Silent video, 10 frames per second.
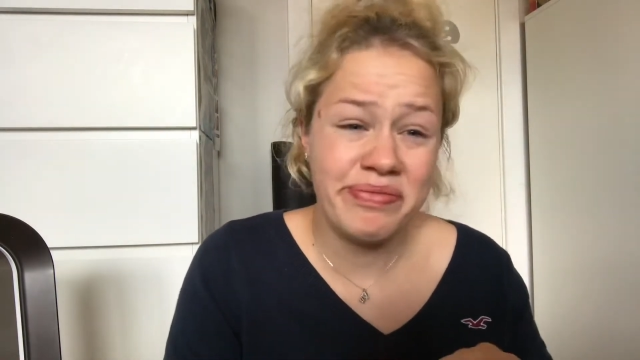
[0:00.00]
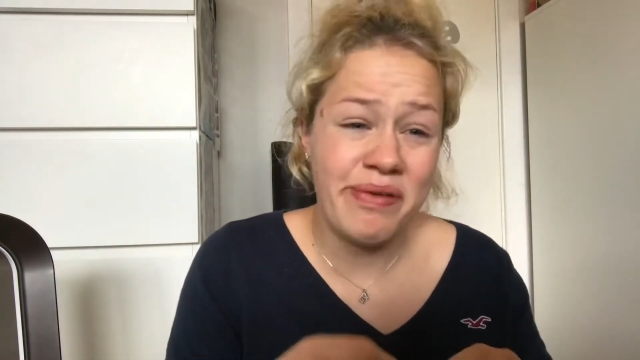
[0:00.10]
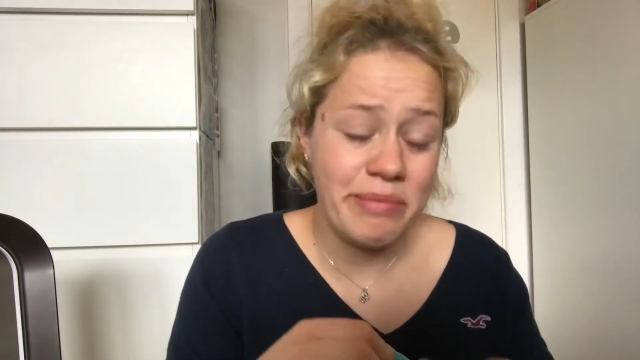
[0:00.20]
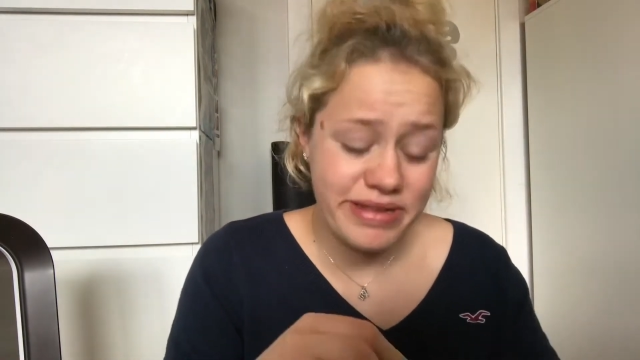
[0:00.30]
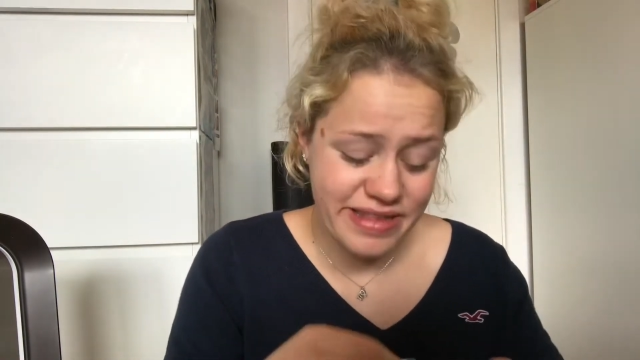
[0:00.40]

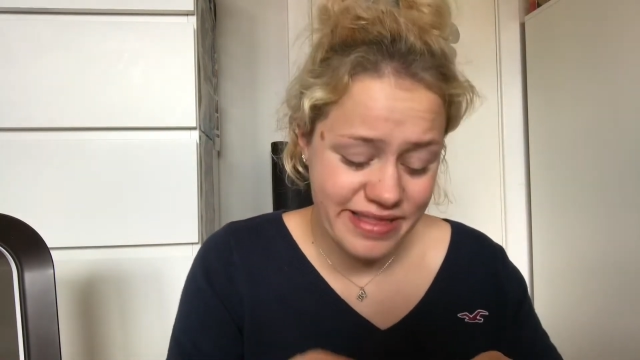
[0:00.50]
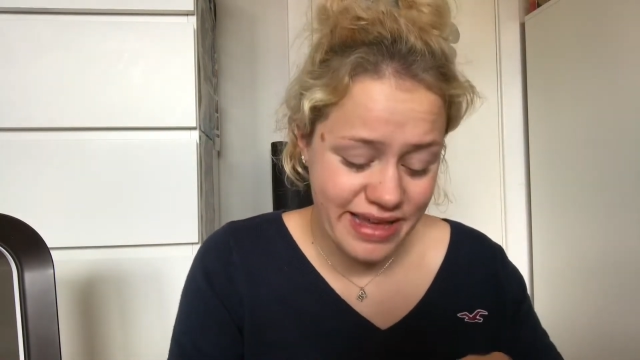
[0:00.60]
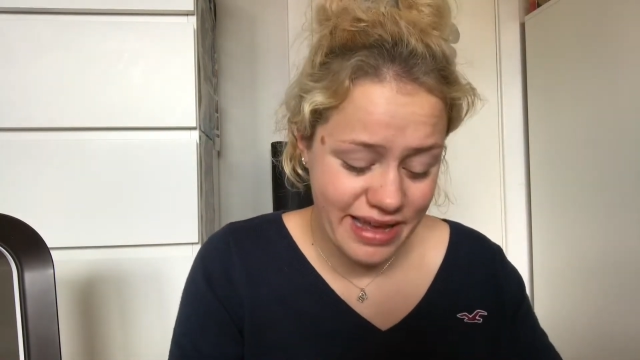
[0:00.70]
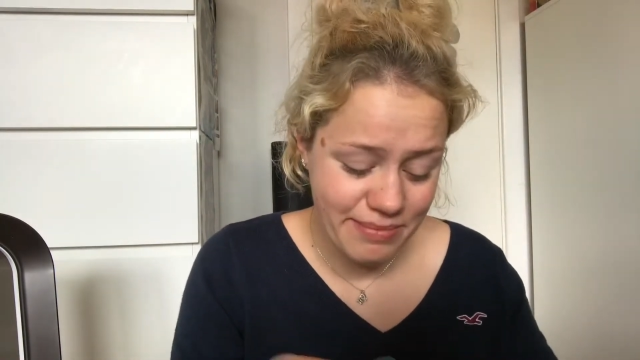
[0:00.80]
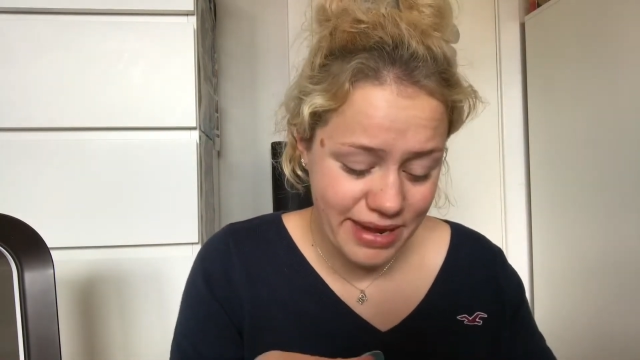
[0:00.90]
Probably said
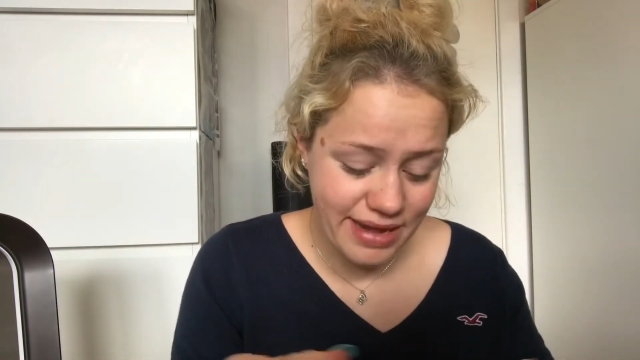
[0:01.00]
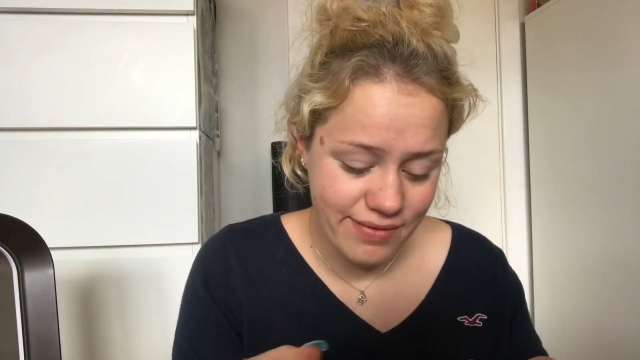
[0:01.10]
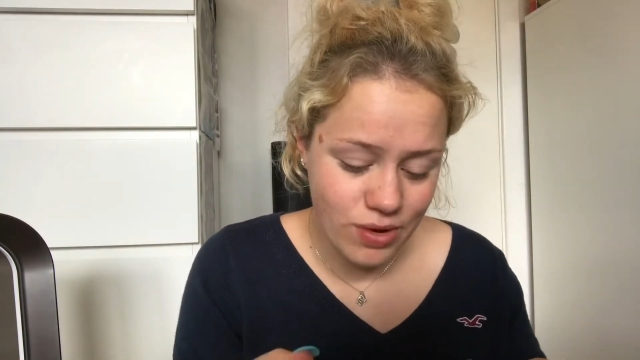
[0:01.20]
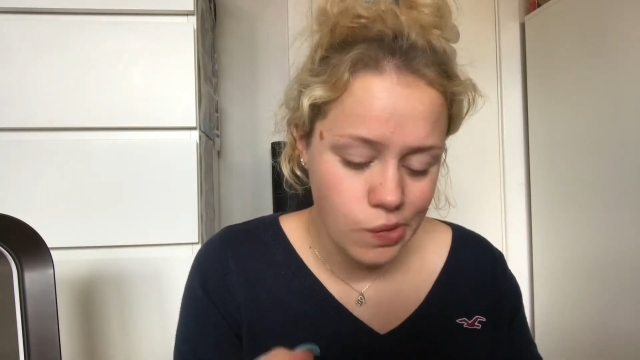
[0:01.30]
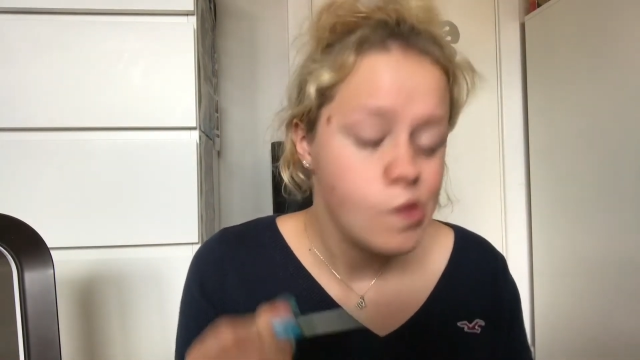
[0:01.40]
that completely
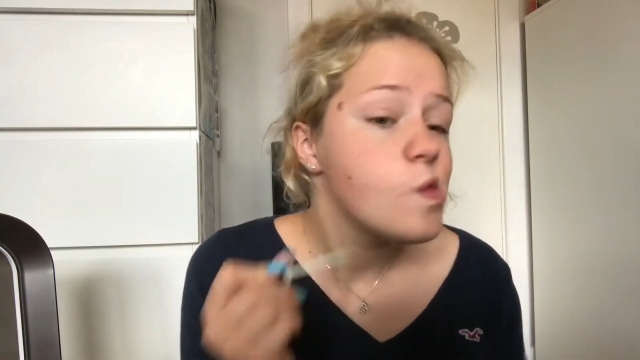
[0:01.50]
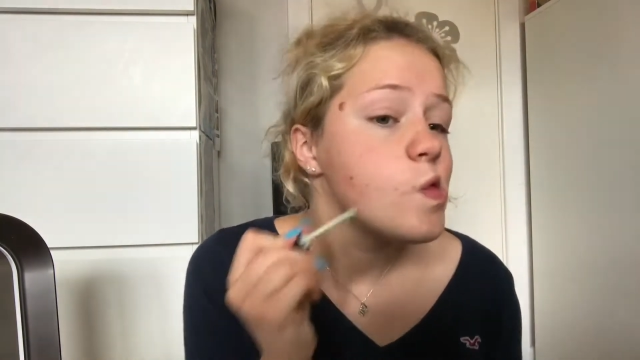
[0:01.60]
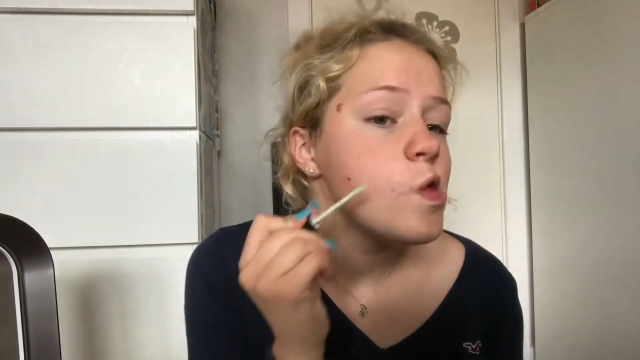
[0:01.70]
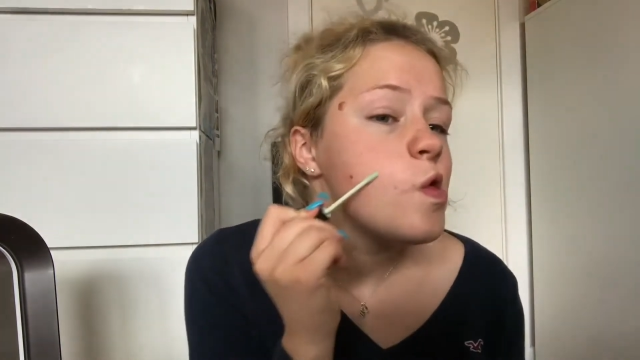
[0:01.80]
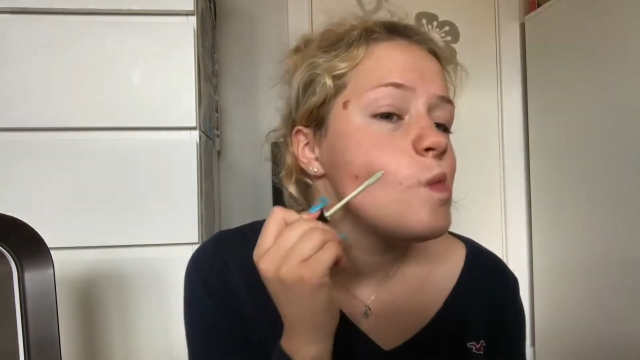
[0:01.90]
wrong.
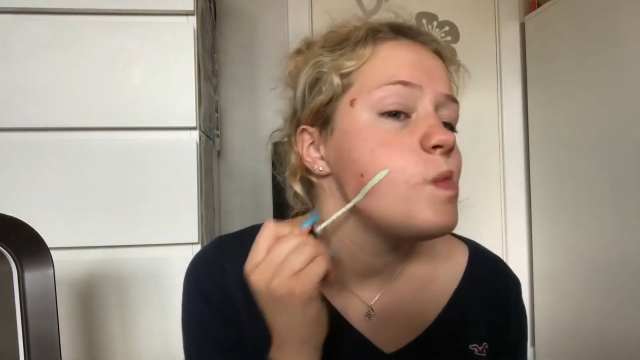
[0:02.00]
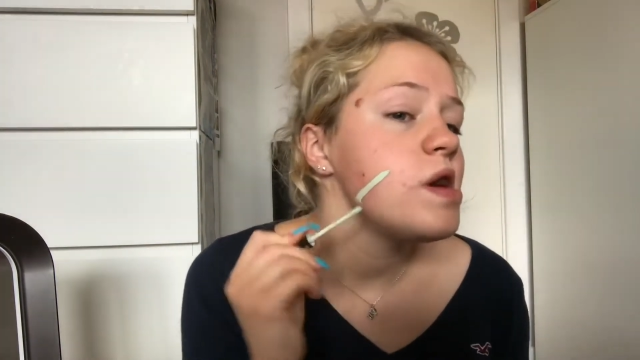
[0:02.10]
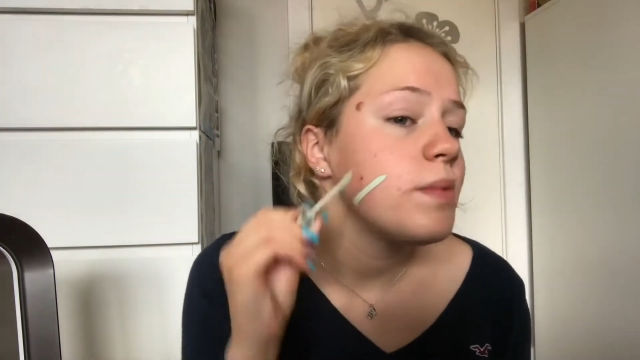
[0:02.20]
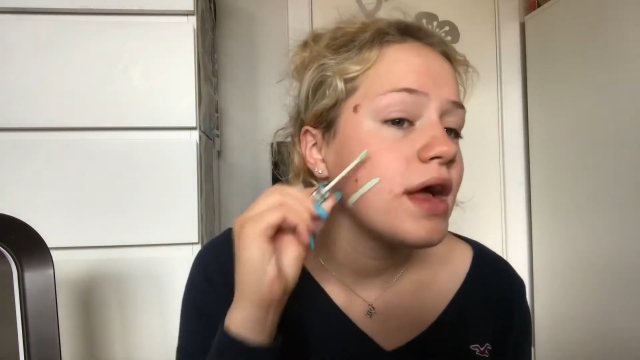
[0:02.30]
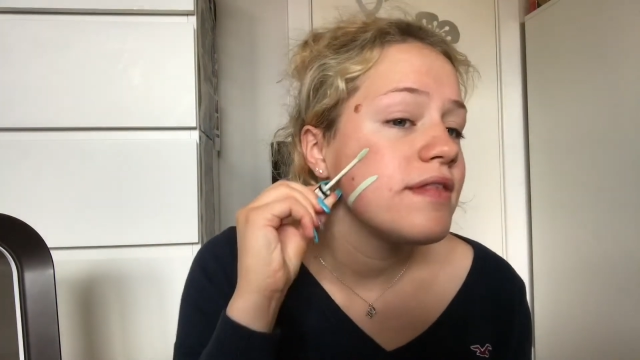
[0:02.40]

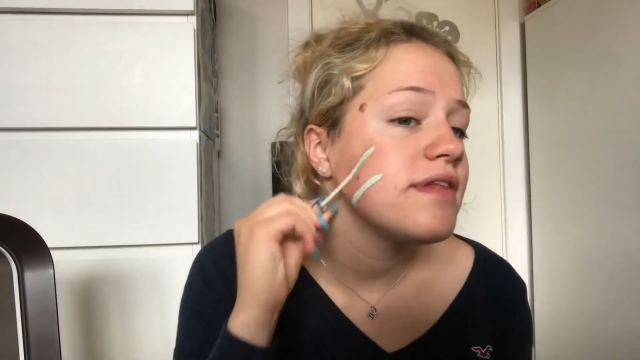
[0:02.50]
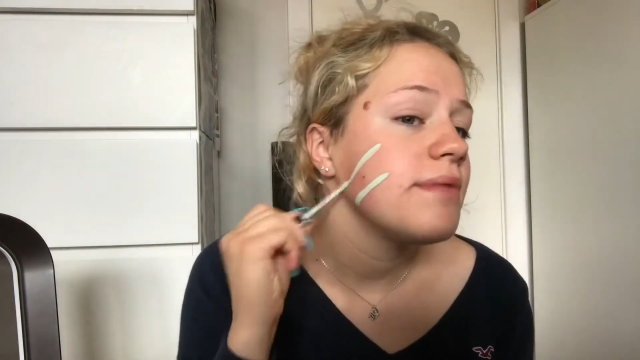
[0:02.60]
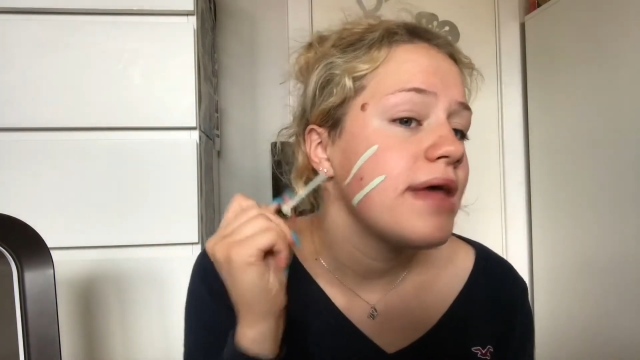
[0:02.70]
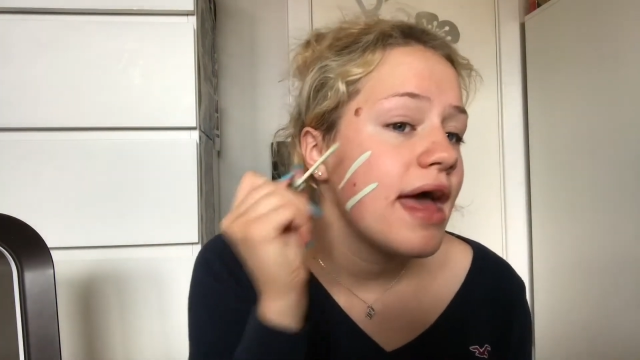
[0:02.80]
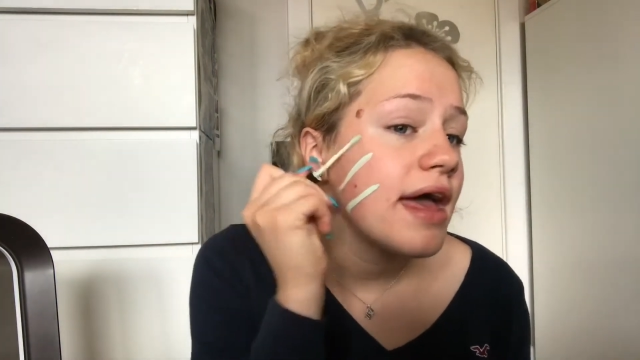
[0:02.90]
But we ended
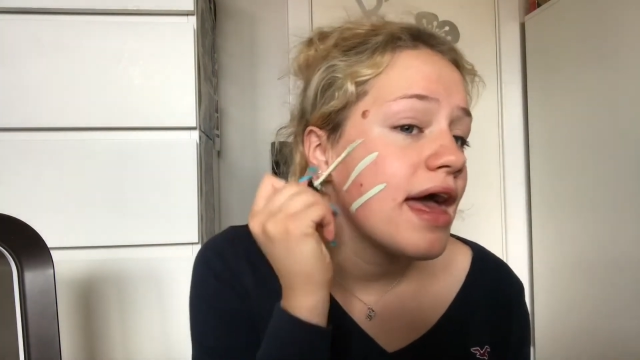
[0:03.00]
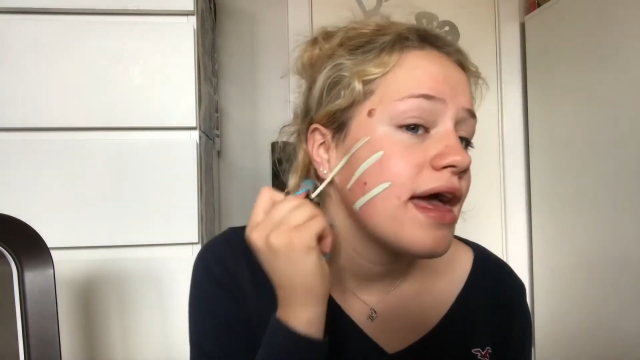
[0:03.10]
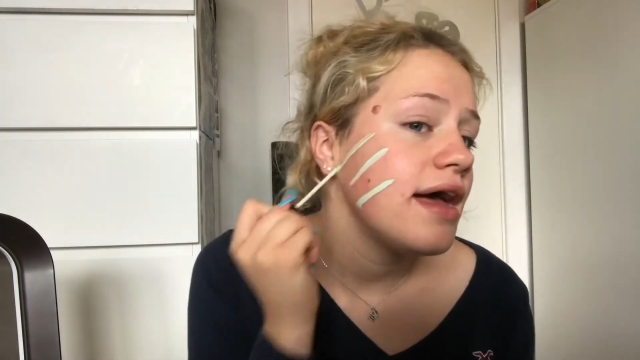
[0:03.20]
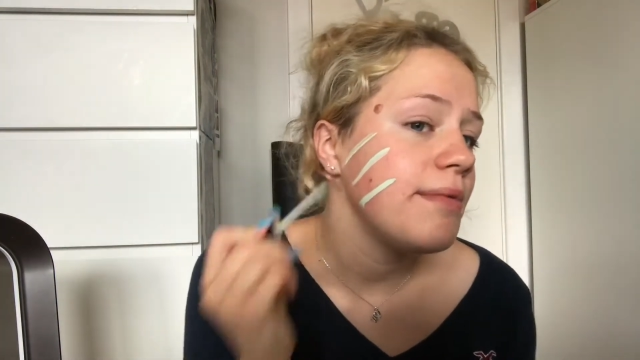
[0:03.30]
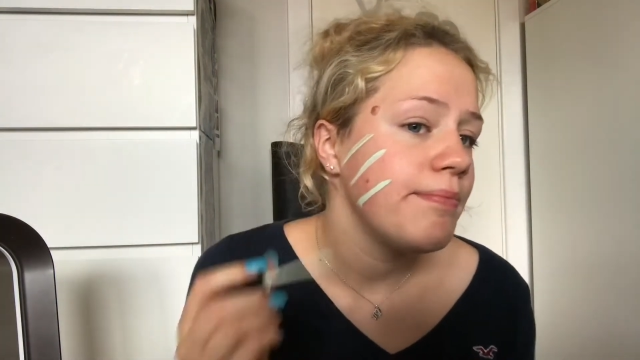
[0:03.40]
up getting
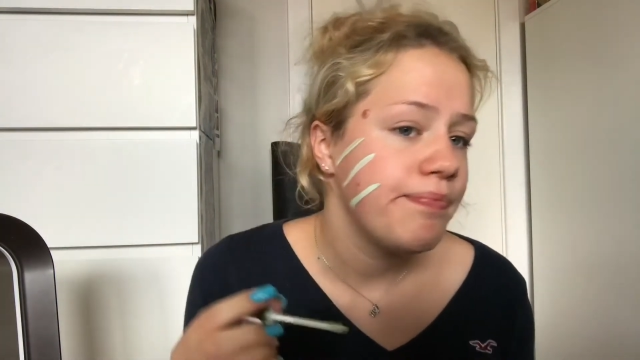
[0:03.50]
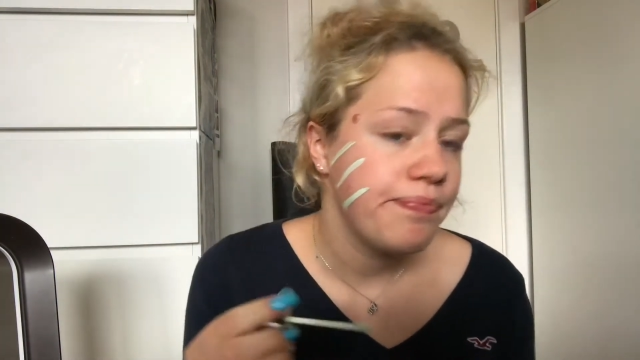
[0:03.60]
a